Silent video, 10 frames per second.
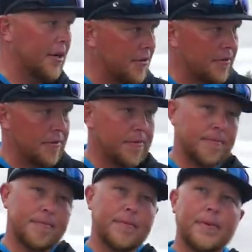
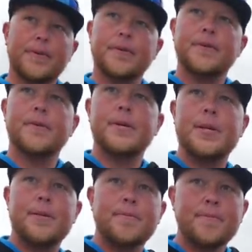
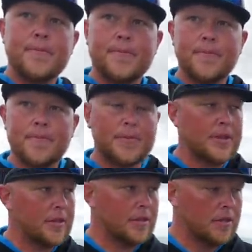
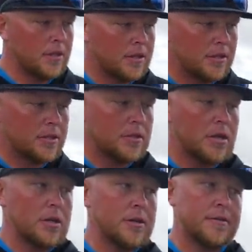
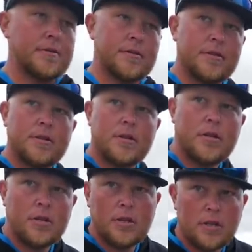
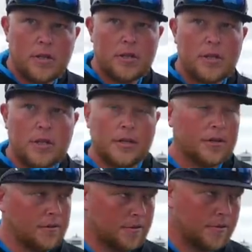
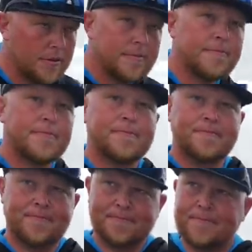
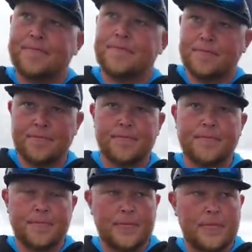
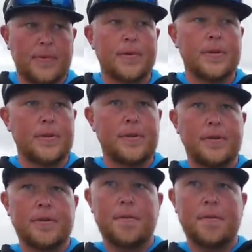No words are spoken by the person on screen.